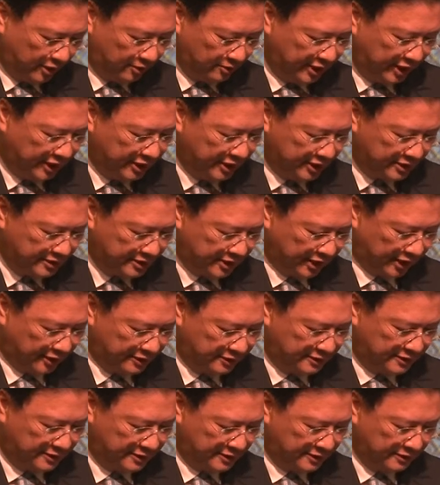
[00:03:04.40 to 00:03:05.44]
our data
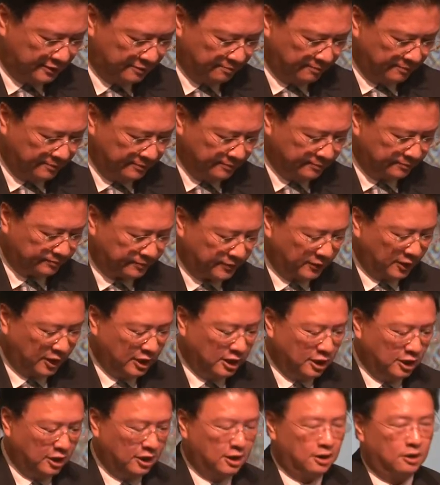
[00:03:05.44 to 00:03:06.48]
sets.
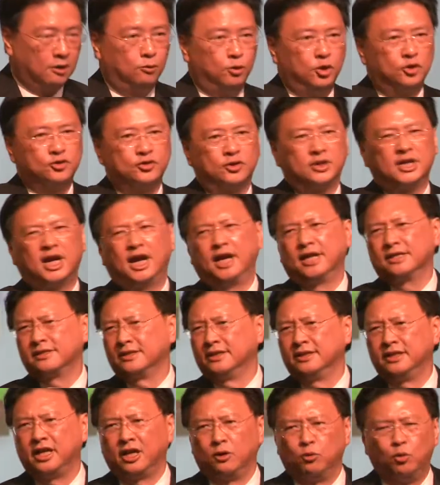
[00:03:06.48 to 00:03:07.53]
We also cast
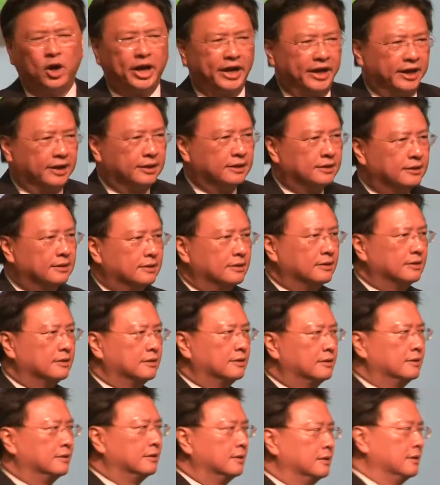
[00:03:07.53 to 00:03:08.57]
the net wide
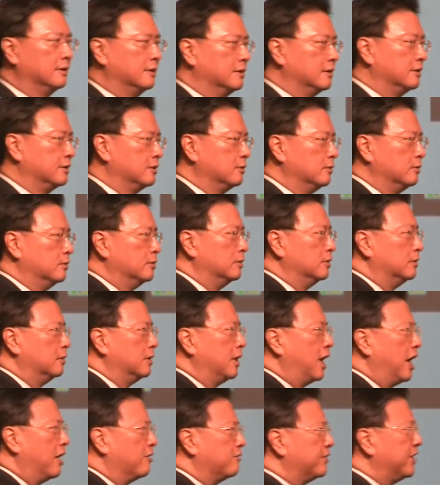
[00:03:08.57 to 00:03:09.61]
to
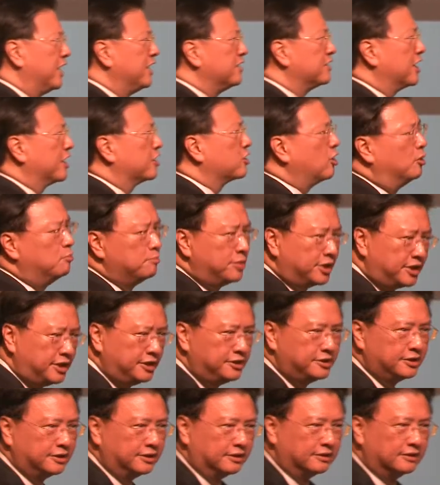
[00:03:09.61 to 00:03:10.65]
have things like
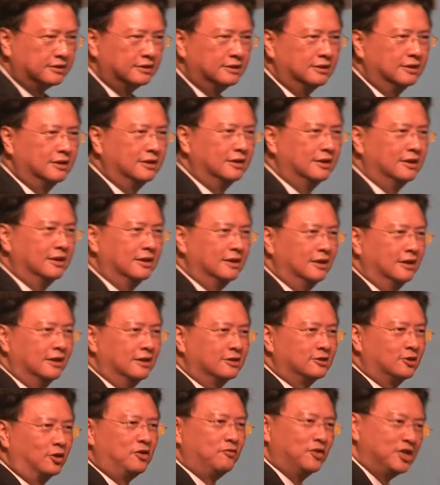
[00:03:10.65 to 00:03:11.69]
competition.
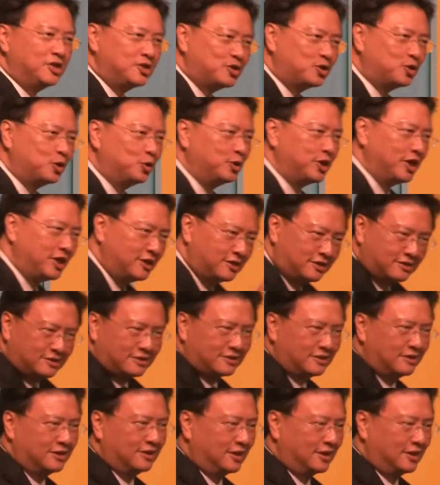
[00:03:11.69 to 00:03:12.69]
So even students